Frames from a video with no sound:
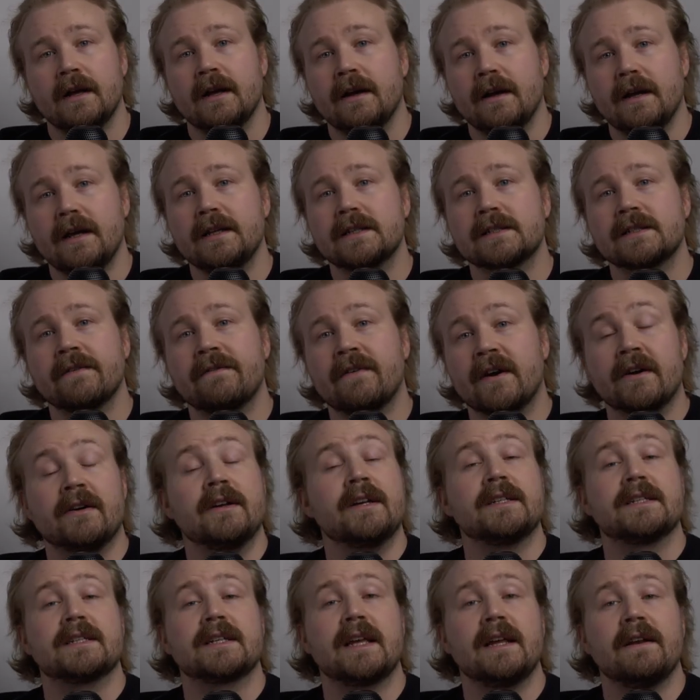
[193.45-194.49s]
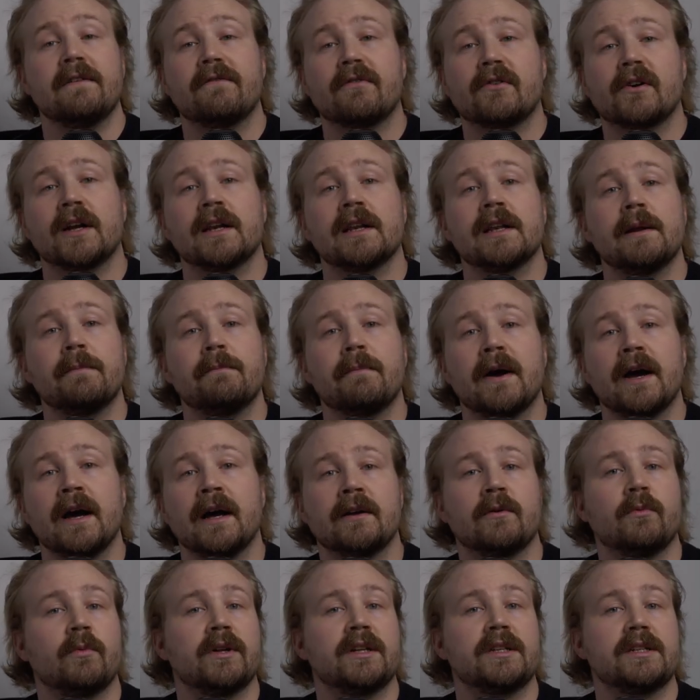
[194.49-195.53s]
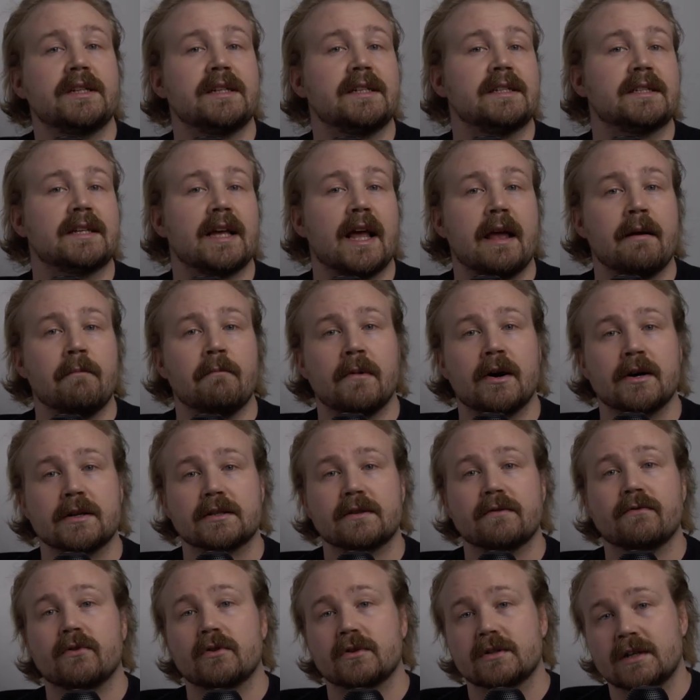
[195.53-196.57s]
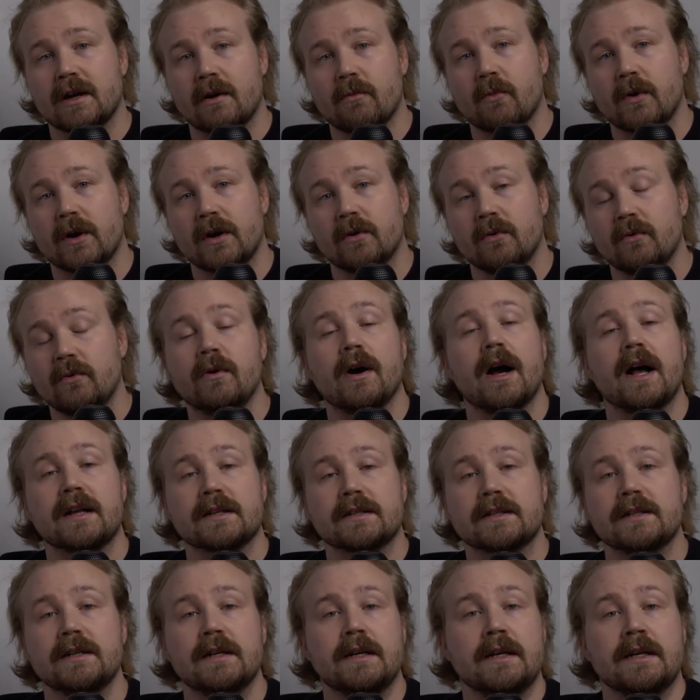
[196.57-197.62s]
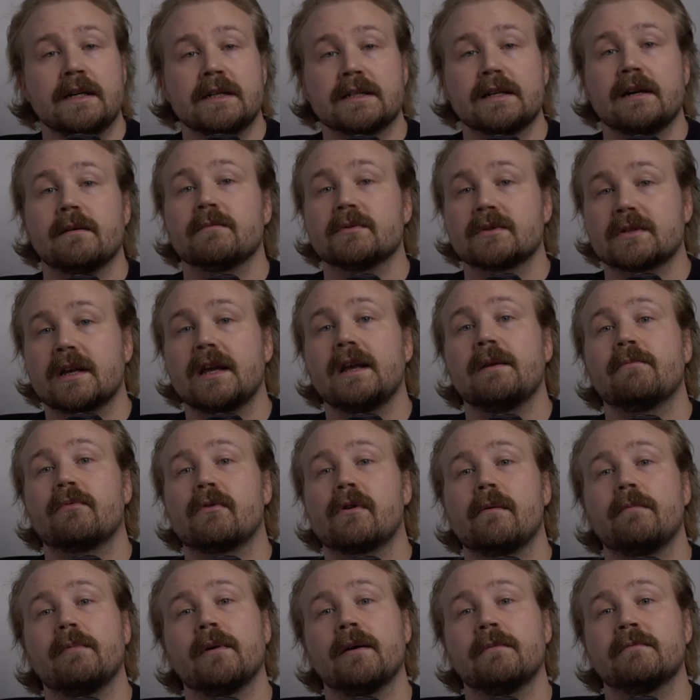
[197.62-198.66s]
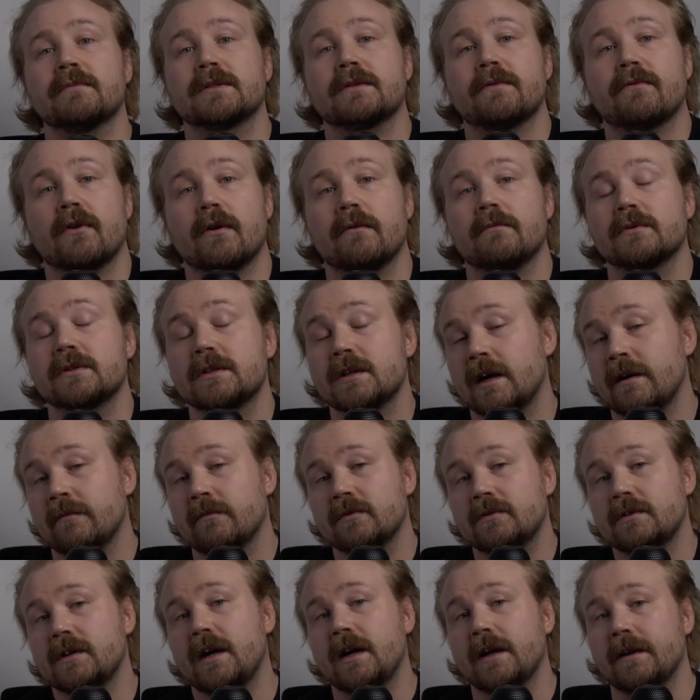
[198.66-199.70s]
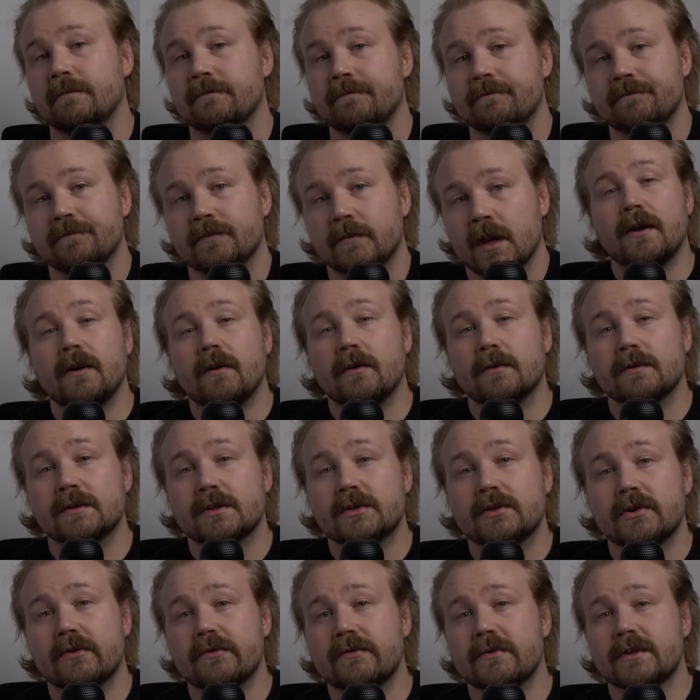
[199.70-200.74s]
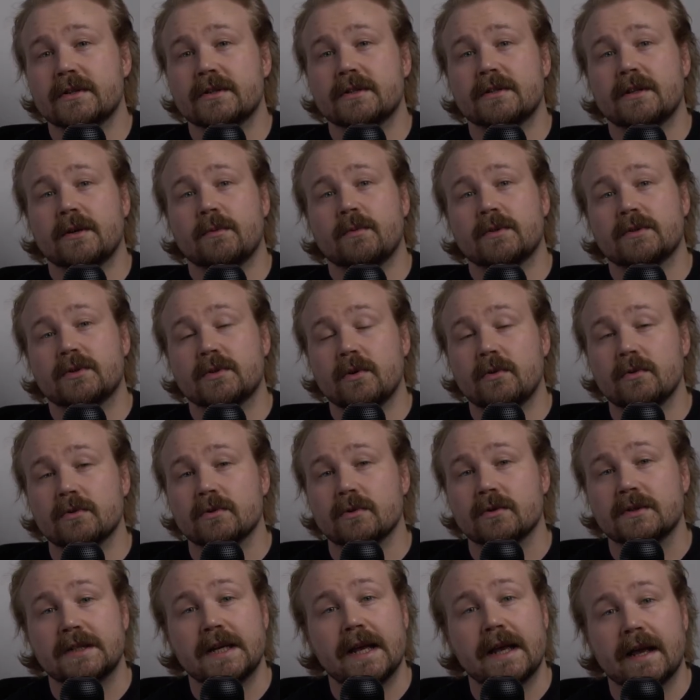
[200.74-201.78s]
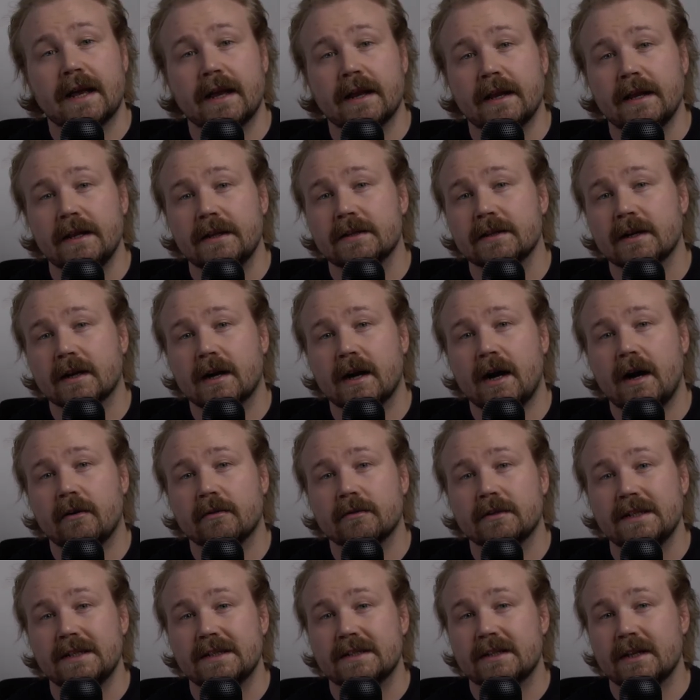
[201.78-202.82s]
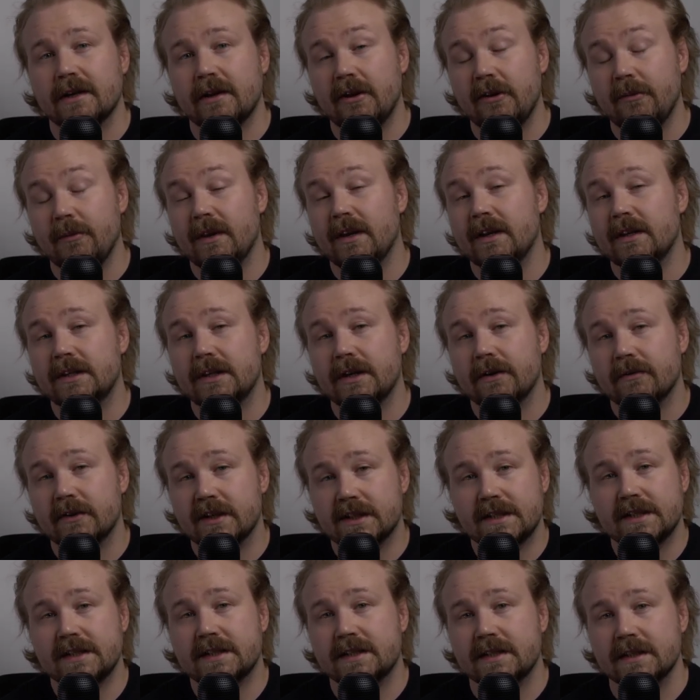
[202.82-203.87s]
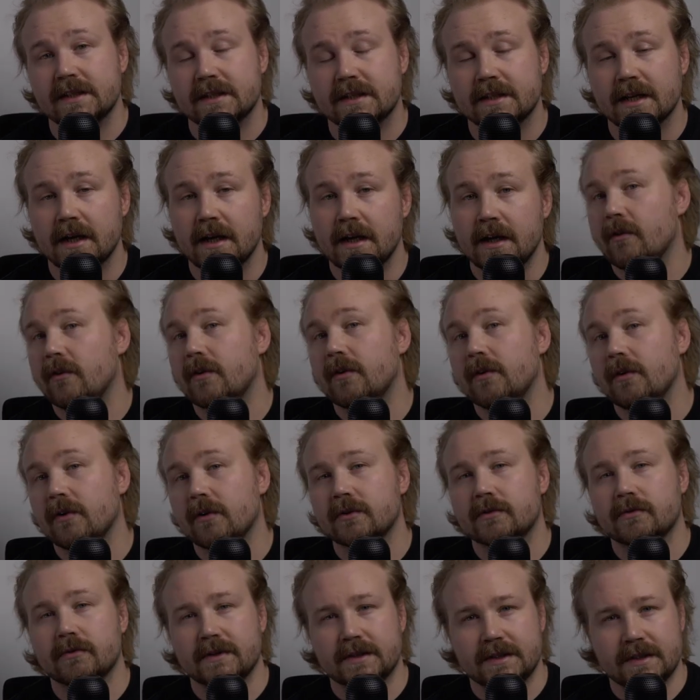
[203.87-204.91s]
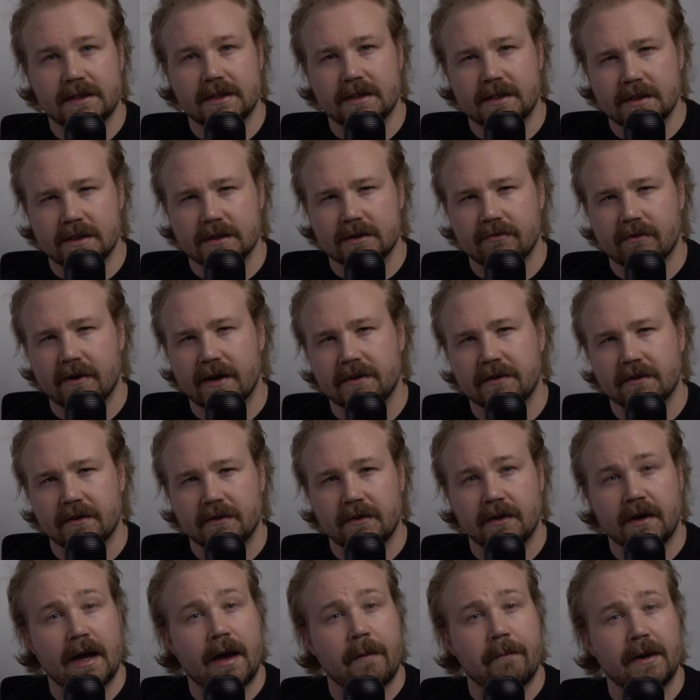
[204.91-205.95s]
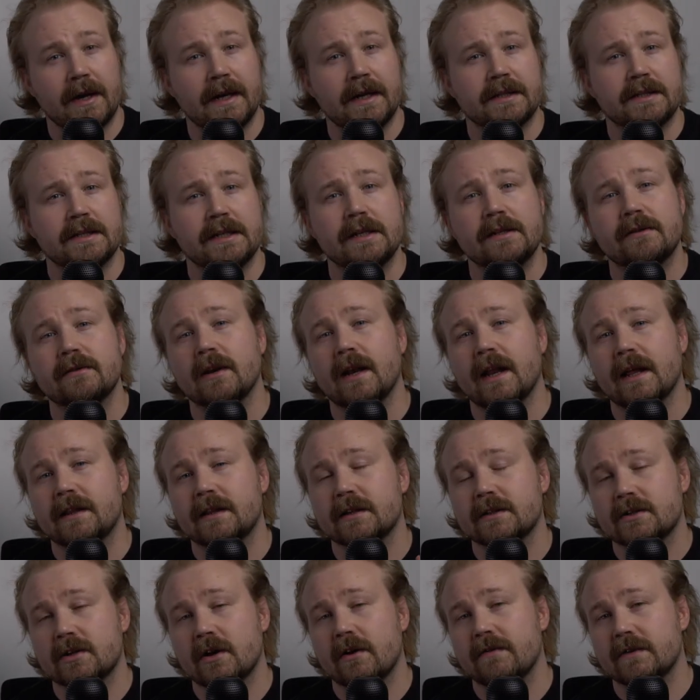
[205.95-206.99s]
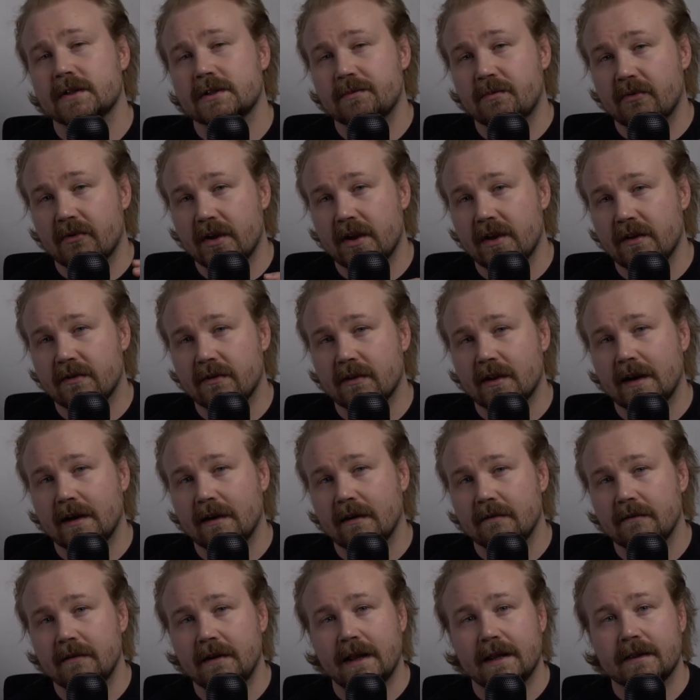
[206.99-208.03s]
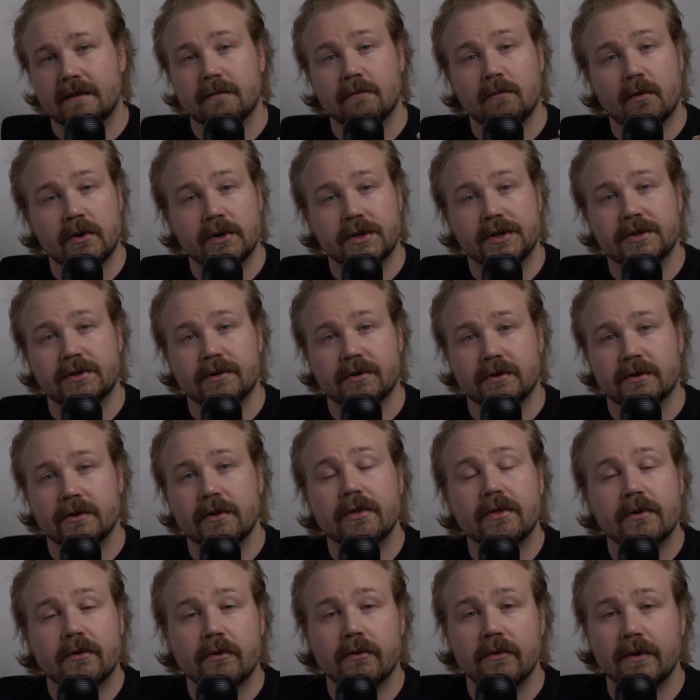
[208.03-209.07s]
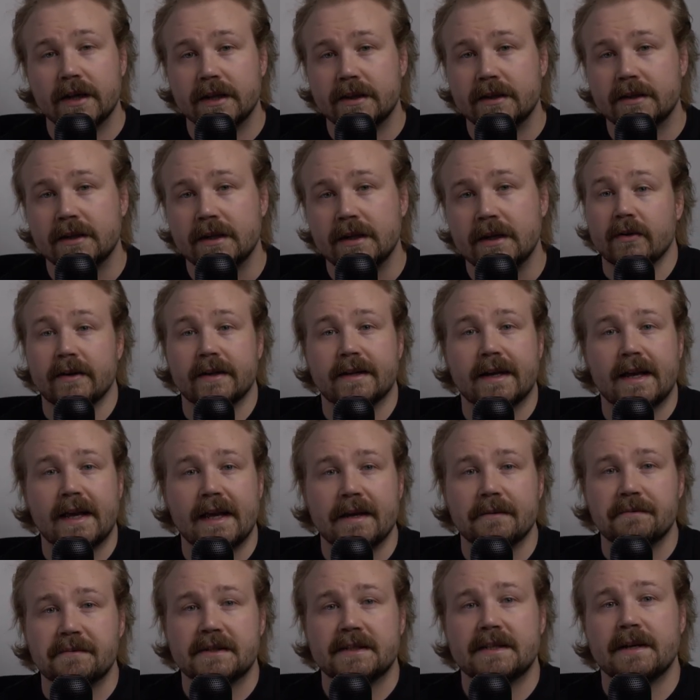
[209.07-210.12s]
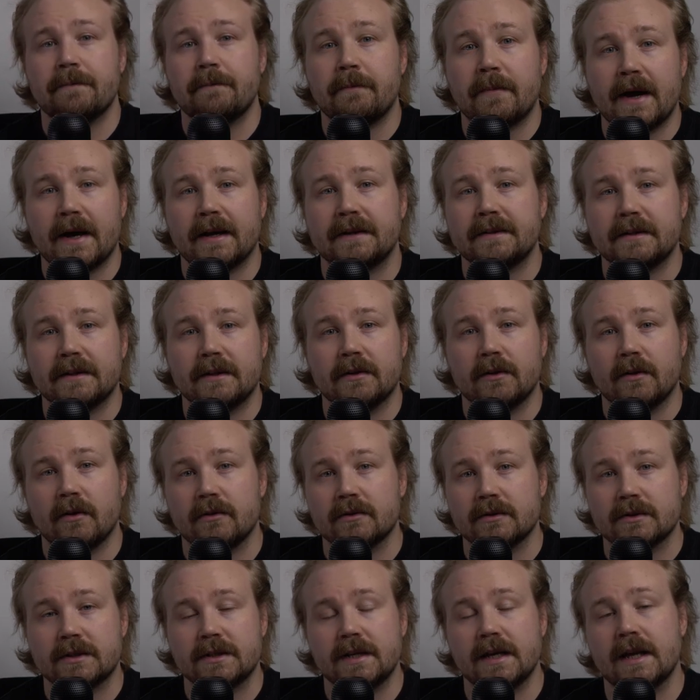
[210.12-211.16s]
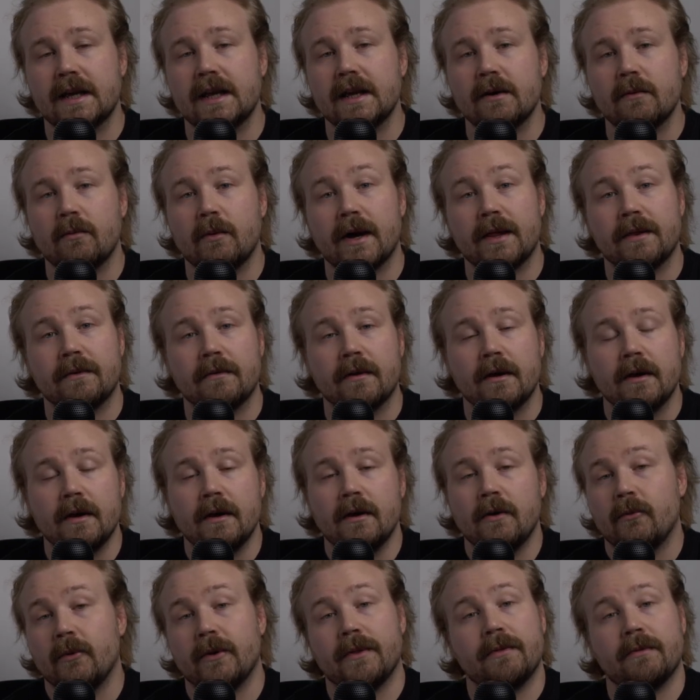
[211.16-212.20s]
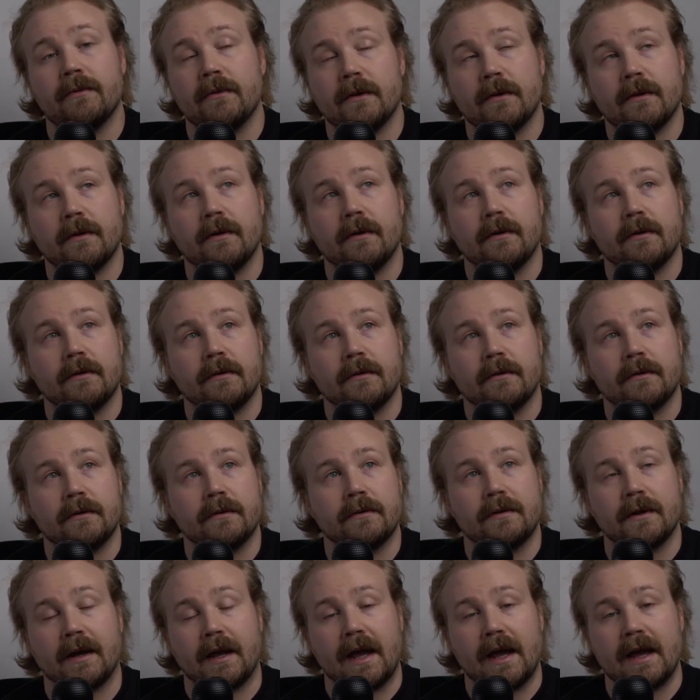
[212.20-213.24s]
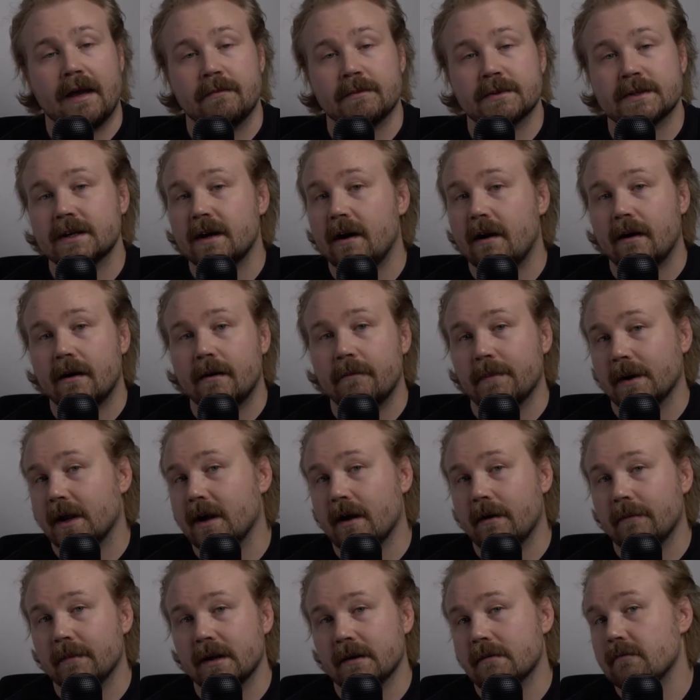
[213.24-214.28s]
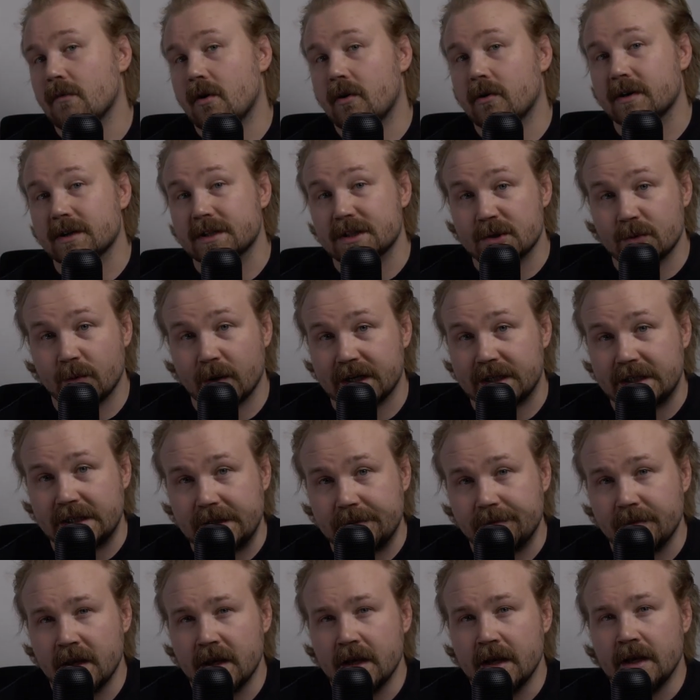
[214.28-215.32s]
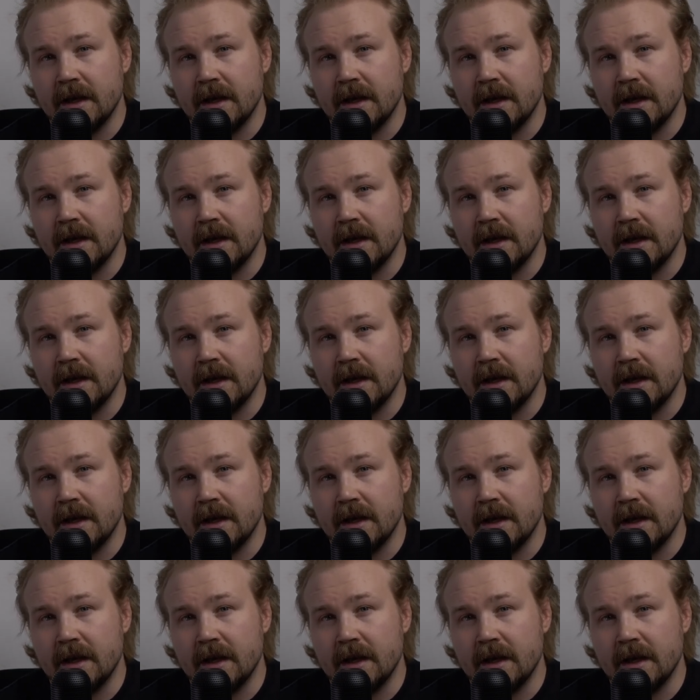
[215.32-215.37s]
It is a very skin-friendly pad, which is a must for someone who has some skin problems from time to time. One thing on the surface that was also taken into account is the humidity resistance, or not resistance, rather the ability to let the surface breathe and let the moisture through it, so it keeps the pad non-sticky when the games are becoming more sweaty.